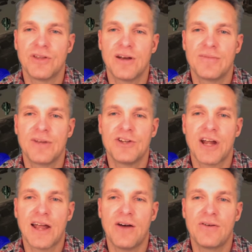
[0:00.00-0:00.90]
that I'm going to
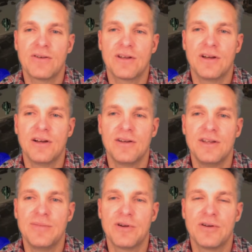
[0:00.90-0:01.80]
check out
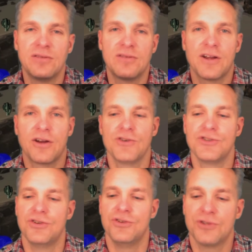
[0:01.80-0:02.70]
deeper, and I encourage
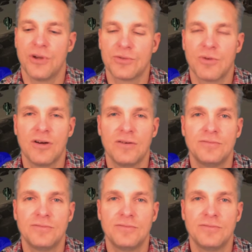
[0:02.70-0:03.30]
you to do so as well.